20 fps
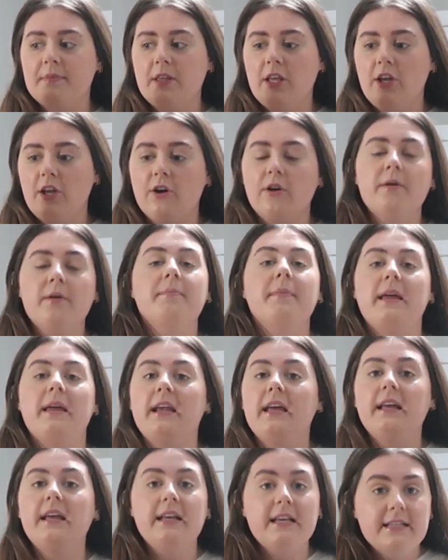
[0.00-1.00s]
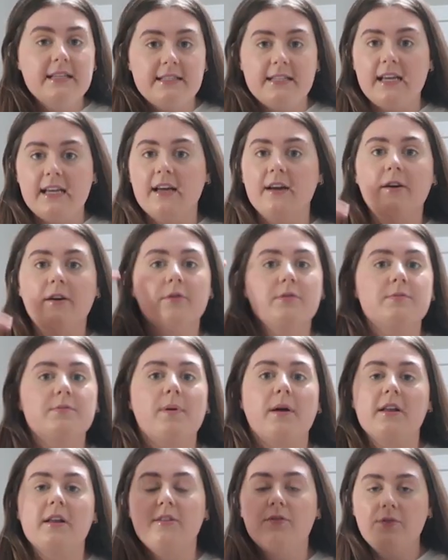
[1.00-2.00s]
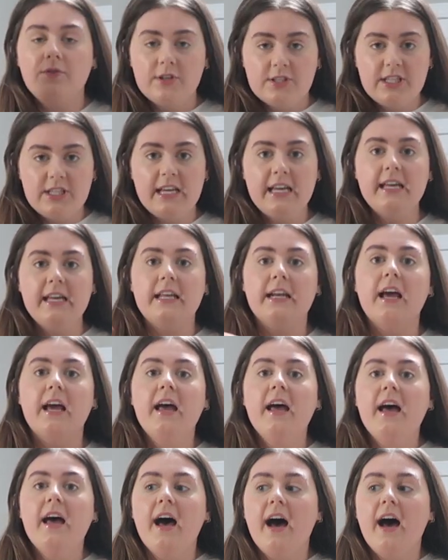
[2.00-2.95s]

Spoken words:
You know, it made it easy. It was part of the routine.